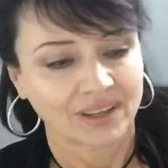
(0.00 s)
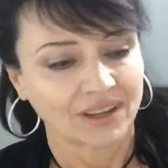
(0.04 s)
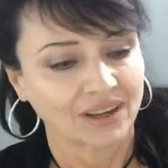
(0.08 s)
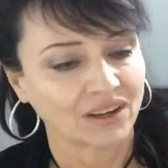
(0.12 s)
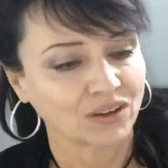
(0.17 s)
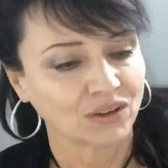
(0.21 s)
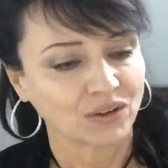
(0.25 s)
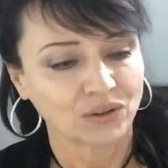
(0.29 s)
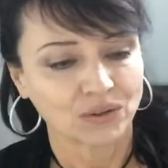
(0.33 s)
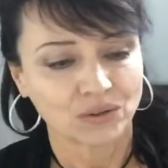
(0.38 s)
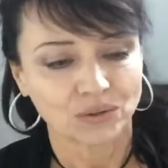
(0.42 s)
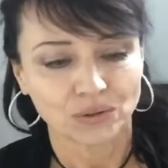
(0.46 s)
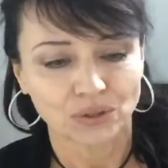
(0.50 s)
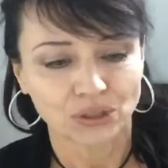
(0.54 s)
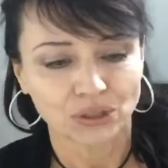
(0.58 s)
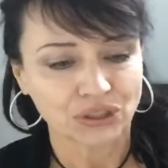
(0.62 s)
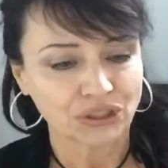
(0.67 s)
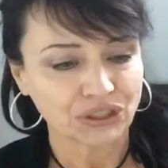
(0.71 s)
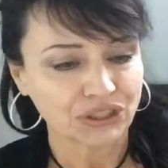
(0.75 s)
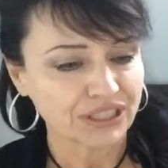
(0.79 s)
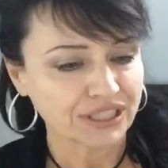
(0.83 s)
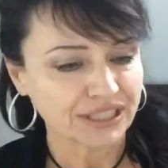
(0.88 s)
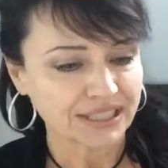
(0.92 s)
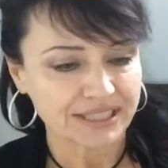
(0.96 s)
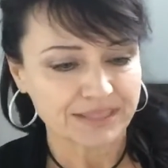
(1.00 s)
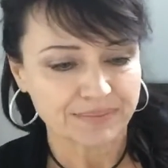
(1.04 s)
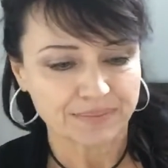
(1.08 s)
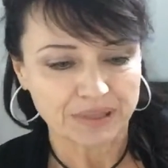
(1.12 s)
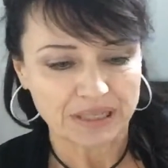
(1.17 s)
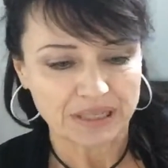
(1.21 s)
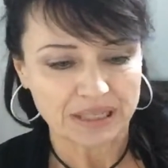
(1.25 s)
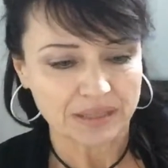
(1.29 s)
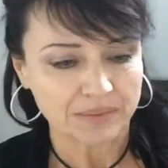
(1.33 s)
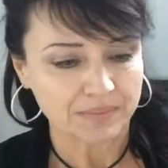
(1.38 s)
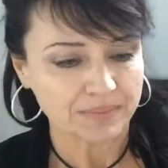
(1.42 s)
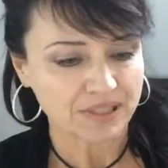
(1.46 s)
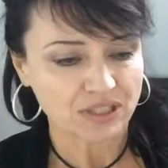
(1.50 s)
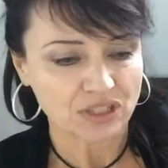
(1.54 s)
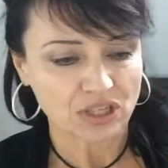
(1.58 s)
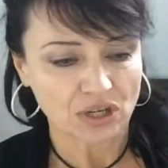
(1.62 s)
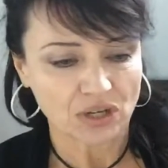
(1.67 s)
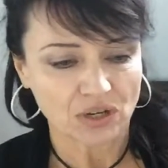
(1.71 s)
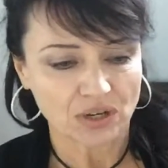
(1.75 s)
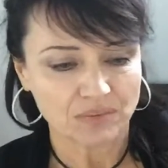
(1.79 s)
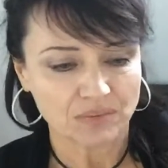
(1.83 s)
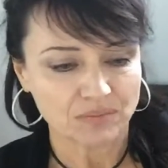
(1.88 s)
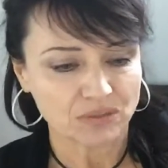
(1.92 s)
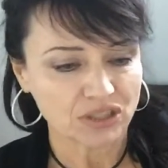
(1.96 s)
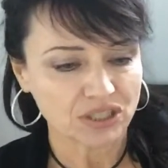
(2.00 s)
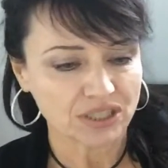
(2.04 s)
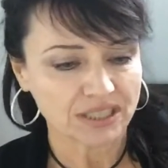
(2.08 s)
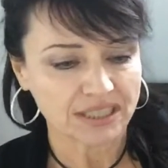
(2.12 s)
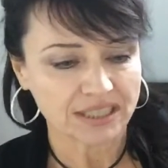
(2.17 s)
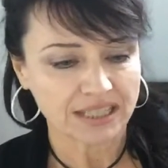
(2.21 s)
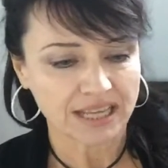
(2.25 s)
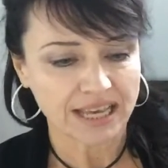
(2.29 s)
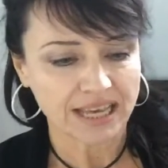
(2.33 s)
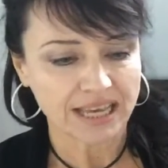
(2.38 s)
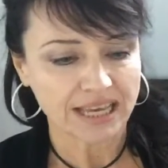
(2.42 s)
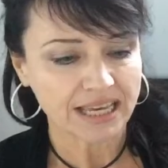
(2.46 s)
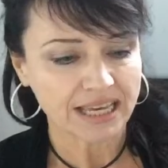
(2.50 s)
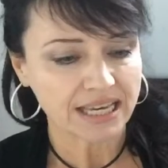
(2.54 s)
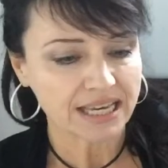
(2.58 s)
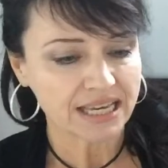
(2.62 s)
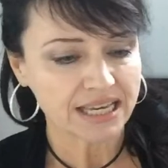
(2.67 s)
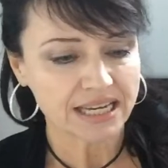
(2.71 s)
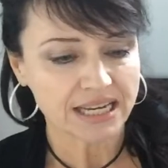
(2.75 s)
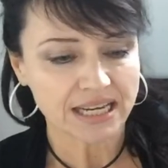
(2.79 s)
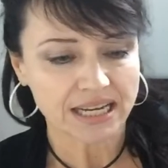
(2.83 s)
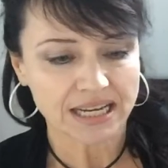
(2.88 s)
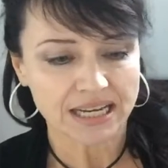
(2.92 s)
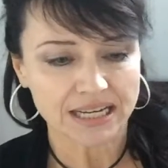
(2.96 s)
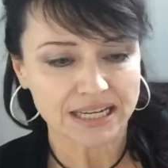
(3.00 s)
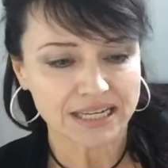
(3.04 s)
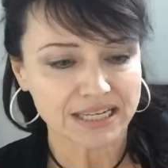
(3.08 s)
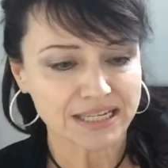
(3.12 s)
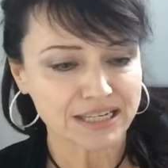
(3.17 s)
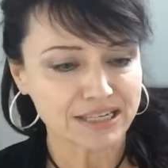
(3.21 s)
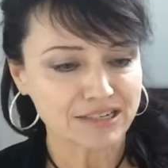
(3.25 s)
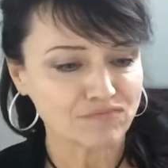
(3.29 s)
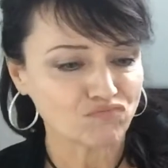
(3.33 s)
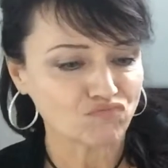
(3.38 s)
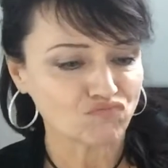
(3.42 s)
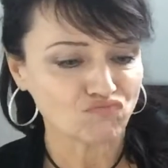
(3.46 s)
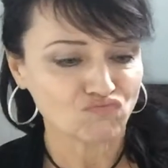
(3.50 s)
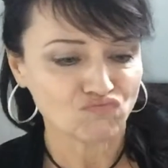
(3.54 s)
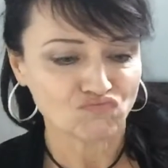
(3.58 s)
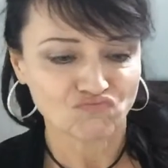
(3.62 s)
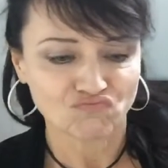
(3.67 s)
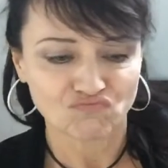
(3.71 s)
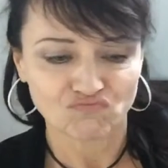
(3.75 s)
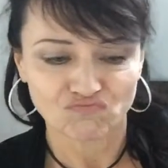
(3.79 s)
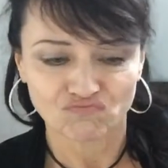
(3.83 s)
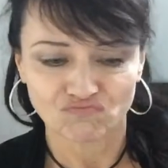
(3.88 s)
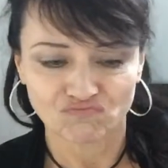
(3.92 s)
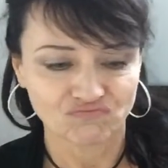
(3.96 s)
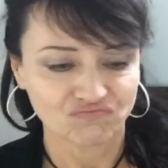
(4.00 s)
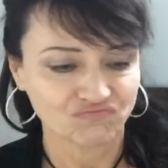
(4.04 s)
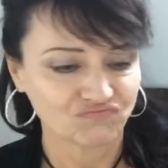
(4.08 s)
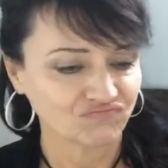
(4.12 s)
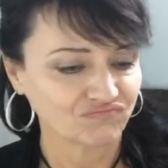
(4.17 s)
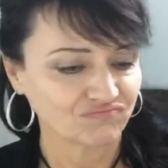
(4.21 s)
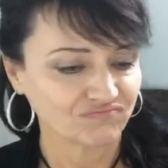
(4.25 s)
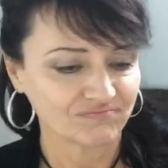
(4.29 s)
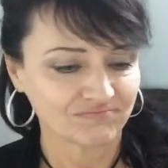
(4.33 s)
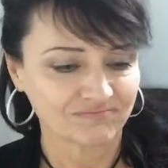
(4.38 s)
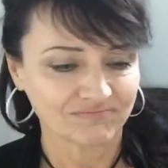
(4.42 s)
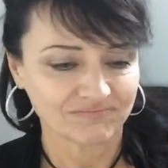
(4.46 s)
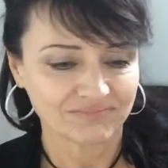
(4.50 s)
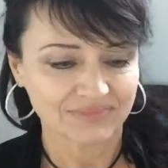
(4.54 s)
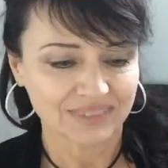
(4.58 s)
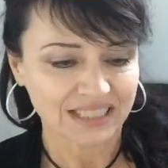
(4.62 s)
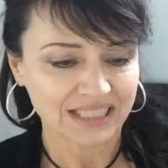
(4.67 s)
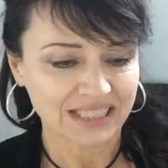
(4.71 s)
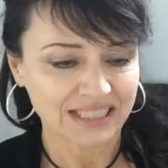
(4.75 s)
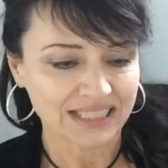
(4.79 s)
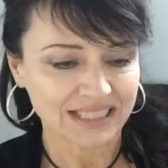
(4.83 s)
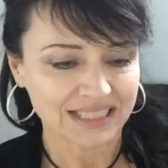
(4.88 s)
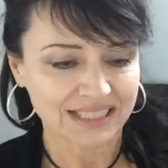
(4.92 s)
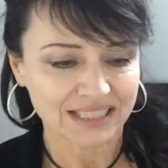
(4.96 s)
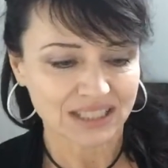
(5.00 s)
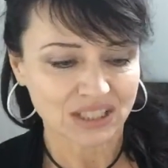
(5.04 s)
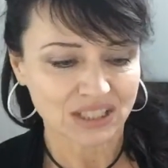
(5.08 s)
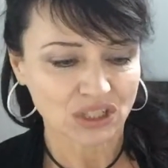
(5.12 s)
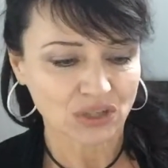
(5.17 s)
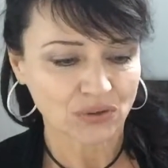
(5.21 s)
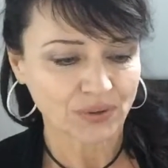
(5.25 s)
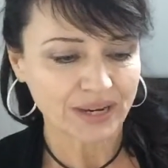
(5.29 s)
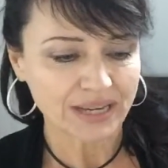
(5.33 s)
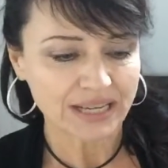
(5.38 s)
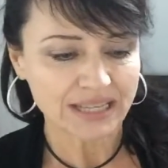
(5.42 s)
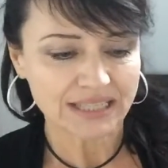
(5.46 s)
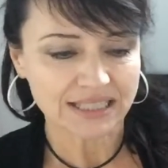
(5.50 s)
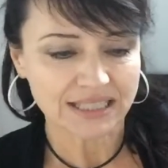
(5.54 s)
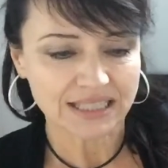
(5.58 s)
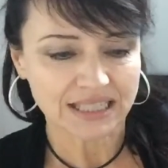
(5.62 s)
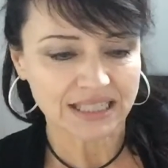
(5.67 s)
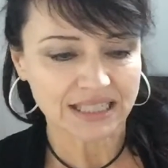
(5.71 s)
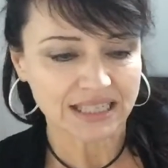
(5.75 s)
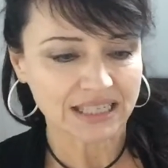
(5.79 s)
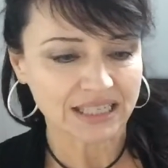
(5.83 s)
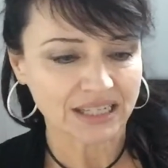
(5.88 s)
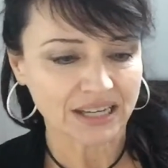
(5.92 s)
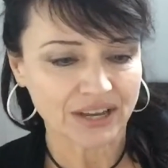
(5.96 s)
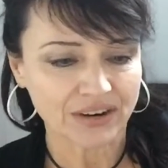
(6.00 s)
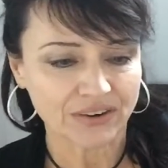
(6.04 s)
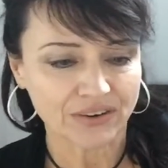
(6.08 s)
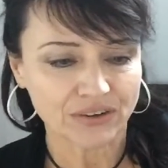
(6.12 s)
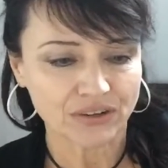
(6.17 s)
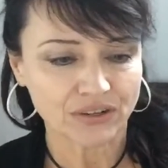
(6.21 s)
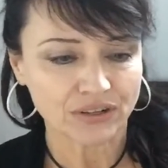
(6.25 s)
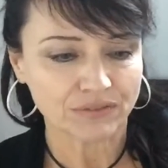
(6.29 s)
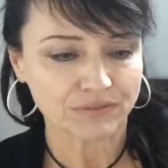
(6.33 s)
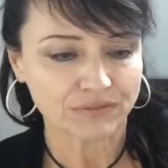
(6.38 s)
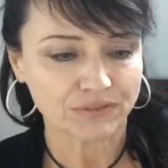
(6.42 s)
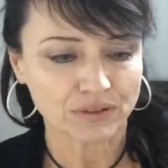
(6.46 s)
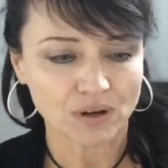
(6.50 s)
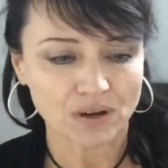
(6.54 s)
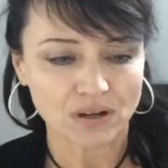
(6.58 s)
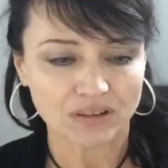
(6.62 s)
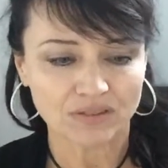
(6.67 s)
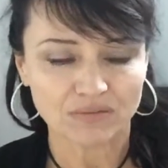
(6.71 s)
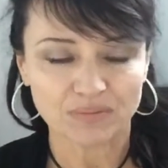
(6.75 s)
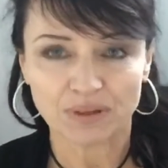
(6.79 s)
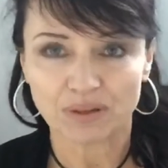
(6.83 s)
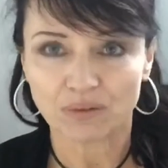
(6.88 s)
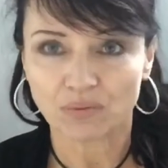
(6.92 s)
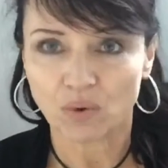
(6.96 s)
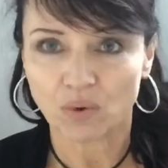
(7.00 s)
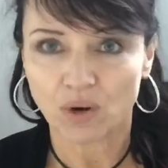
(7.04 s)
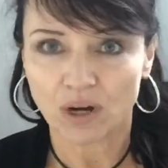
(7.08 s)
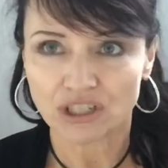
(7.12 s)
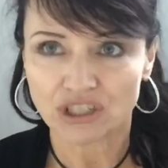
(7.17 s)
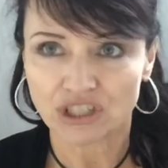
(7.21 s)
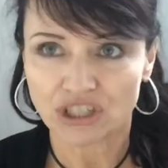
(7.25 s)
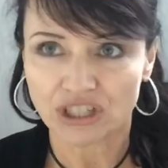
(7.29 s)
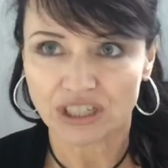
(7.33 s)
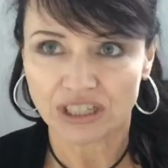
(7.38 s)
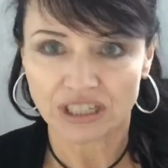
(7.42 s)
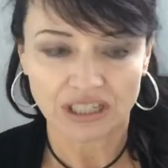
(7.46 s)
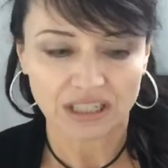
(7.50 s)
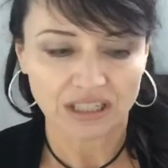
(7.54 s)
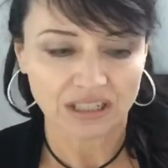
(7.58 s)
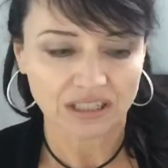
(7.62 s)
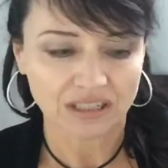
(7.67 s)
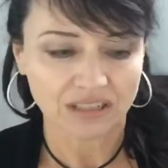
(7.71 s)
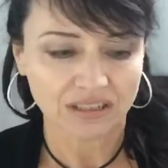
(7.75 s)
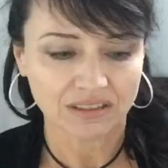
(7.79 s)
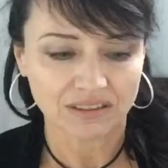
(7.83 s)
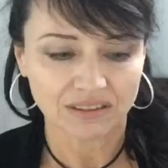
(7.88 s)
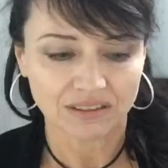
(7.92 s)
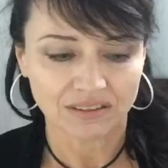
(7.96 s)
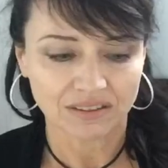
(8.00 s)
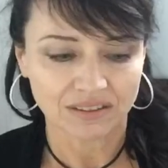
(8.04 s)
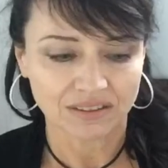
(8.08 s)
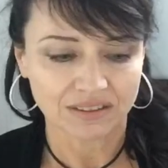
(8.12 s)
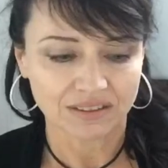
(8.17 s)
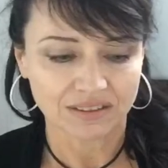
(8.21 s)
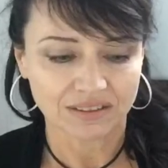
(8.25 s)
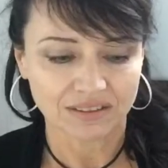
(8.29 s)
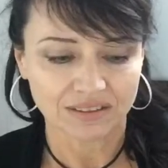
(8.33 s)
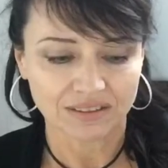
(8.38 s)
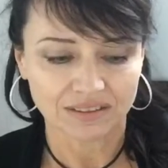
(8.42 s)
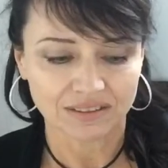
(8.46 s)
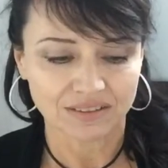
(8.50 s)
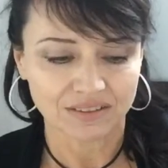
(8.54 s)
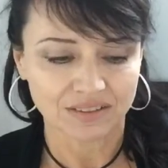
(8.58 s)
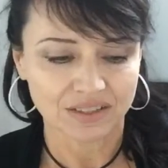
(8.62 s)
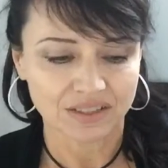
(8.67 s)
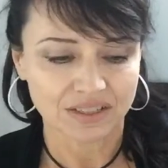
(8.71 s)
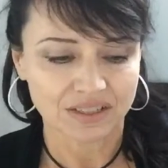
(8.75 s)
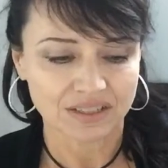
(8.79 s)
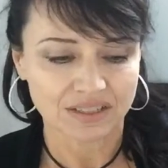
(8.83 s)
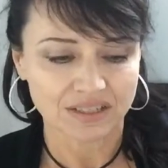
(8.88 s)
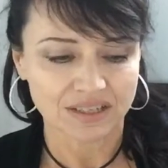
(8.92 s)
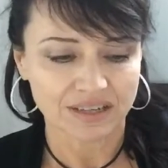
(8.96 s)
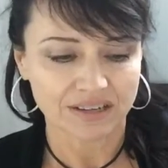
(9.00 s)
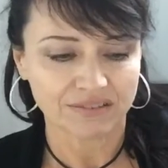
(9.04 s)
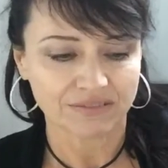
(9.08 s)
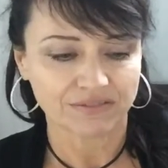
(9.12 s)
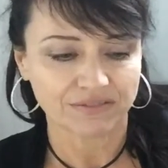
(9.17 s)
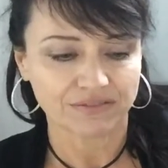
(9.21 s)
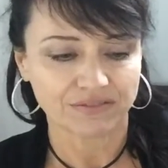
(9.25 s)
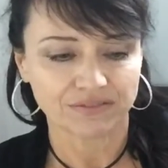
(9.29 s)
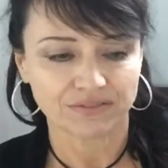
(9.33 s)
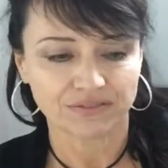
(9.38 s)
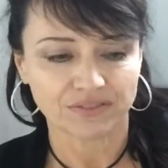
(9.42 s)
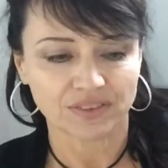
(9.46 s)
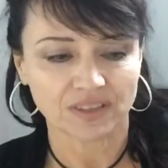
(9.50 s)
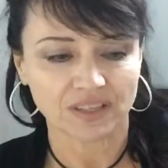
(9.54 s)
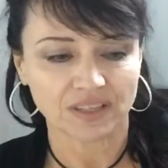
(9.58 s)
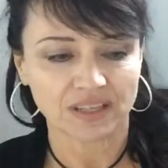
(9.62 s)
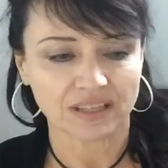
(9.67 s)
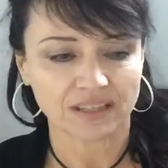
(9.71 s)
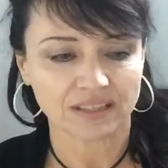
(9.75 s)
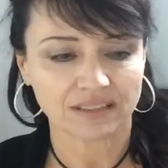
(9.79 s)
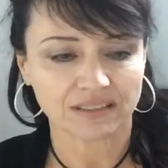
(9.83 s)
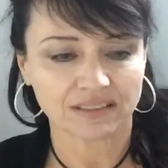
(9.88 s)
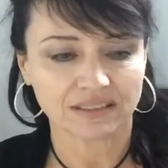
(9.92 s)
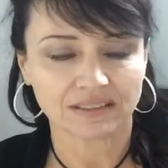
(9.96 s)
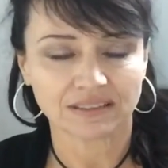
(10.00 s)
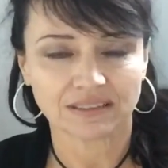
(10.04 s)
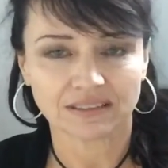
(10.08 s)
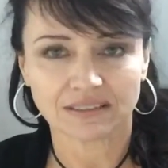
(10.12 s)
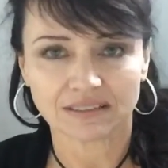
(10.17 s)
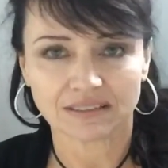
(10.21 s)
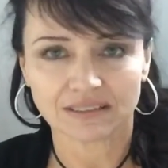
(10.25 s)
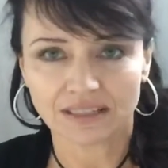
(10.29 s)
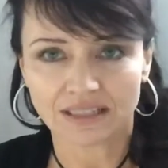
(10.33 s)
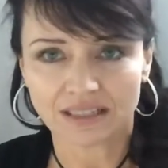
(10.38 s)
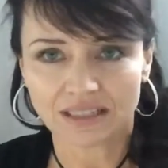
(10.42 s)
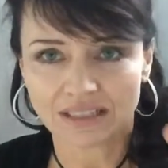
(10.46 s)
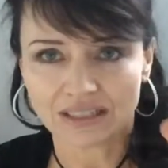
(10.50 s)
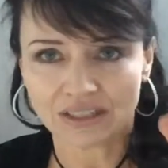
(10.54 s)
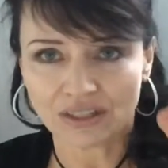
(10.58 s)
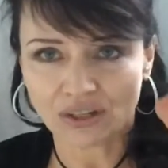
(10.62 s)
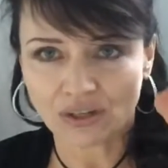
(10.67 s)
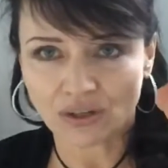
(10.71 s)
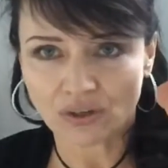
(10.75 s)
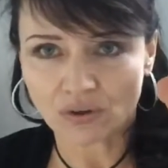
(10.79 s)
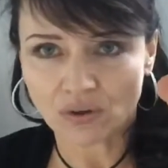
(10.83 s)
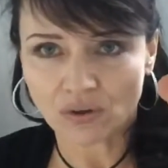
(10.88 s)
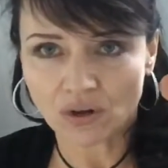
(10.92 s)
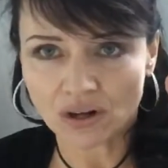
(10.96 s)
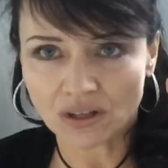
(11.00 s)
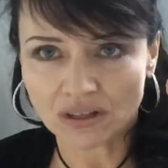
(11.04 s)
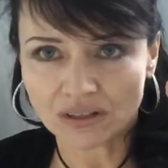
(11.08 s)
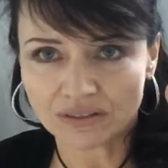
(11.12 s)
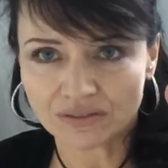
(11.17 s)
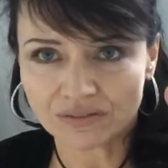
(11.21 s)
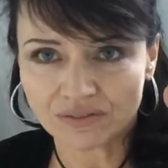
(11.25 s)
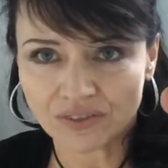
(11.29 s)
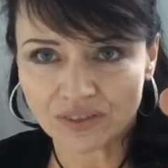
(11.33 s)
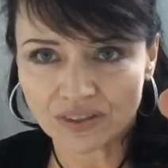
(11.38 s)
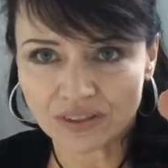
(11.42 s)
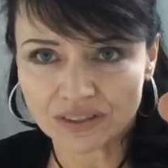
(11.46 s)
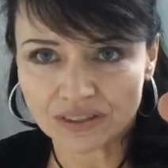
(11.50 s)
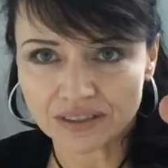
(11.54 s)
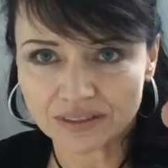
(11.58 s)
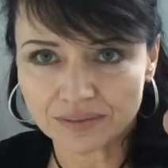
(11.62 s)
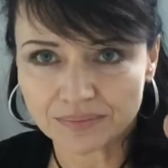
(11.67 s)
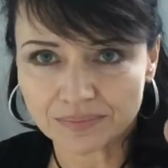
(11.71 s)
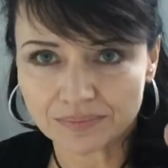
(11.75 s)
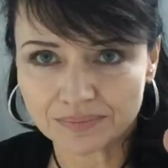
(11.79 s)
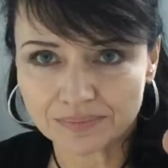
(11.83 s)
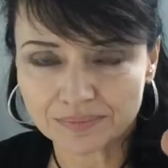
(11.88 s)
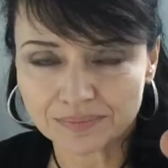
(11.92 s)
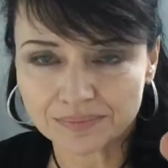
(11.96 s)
Oh, goodness, peeps. So I'm just saying, um, it's crazy and i don't know if you all have been watching the the stuff that you know all of the